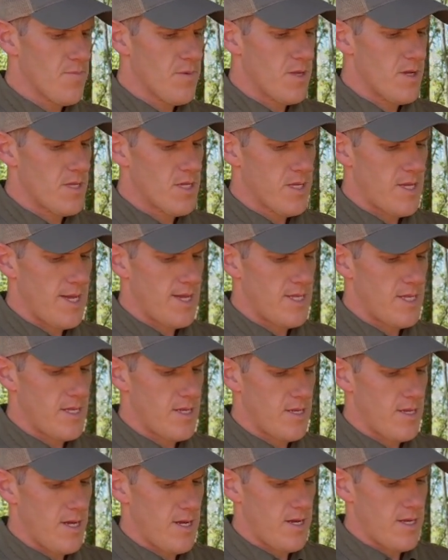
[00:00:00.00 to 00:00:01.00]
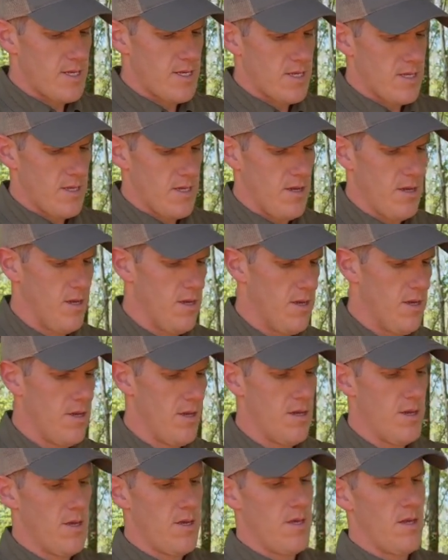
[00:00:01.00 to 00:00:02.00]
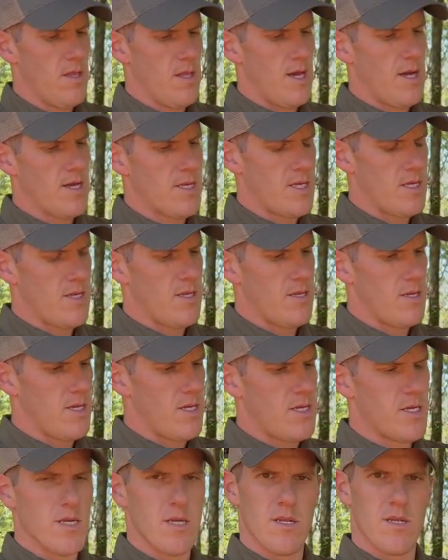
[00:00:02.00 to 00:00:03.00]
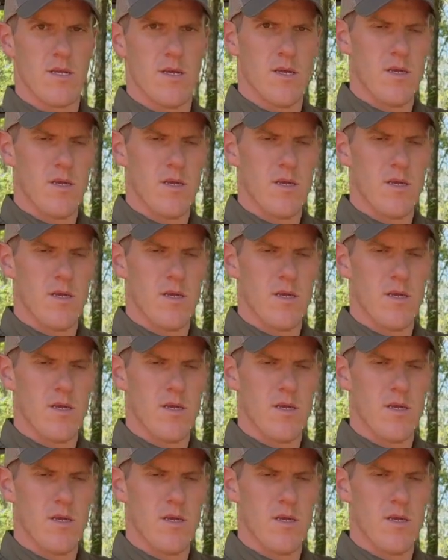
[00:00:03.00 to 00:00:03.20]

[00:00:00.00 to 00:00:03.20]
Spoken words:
it slides in nice. It locks in decent.